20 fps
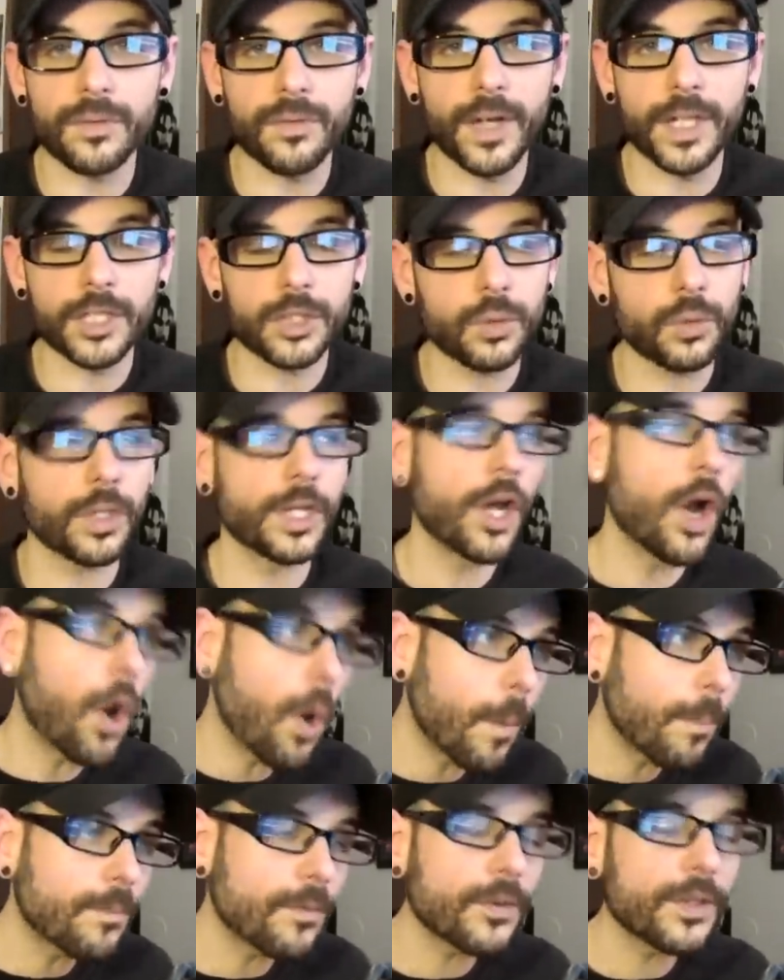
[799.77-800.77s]
eventually,
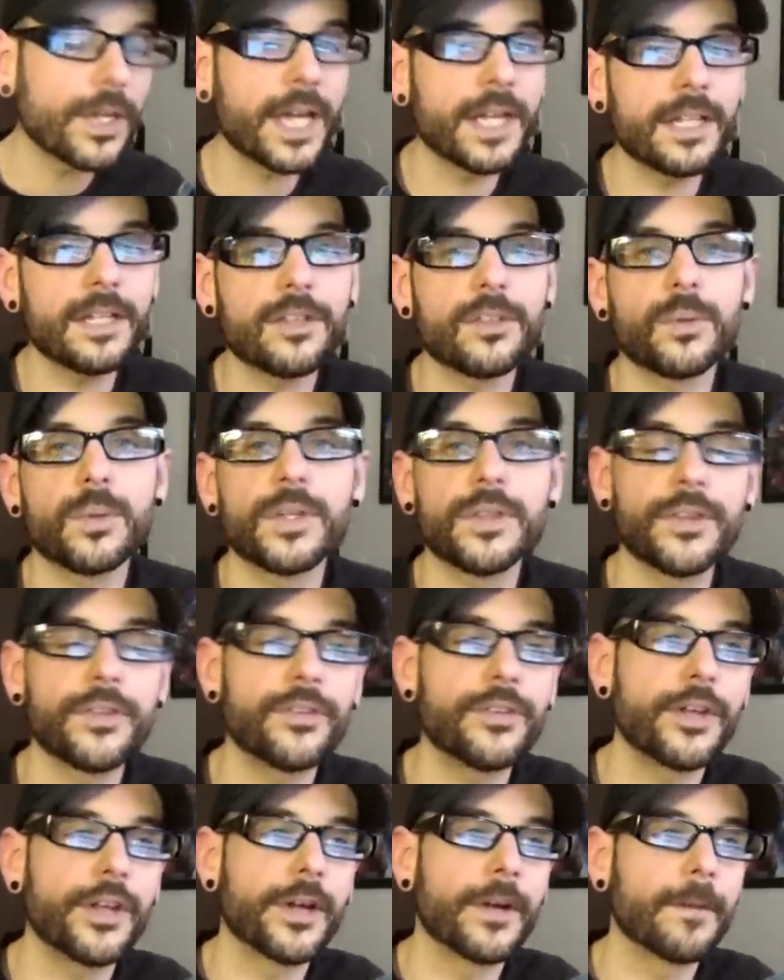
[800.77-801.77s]
hopefully at E3
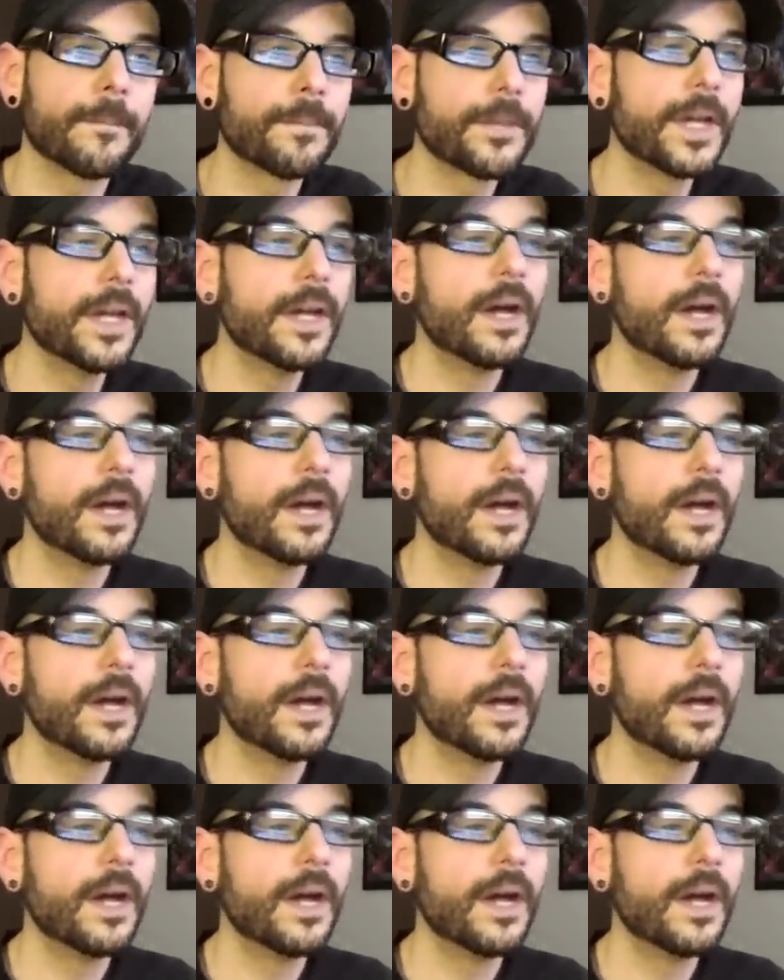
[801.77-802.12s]
this year.